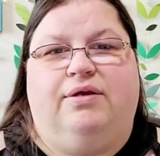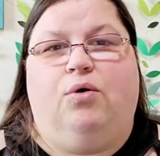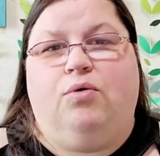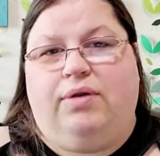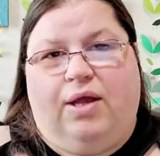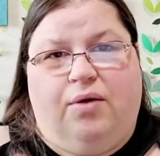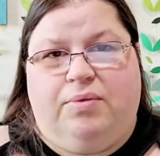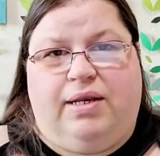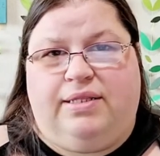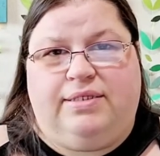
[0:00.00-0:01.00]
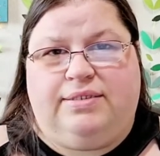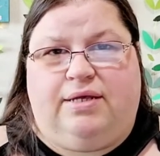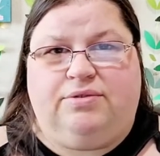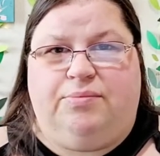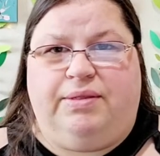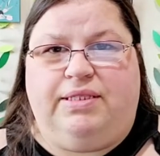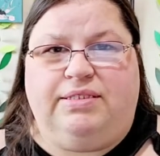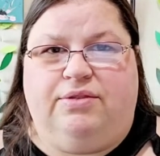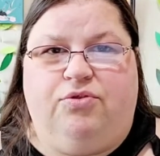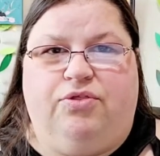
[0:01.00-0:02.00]
Oh, now I'm not at this house. I'm at this
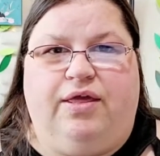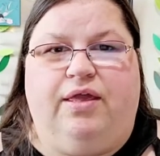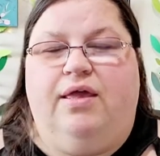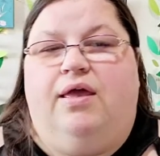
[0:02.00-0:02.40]
other thing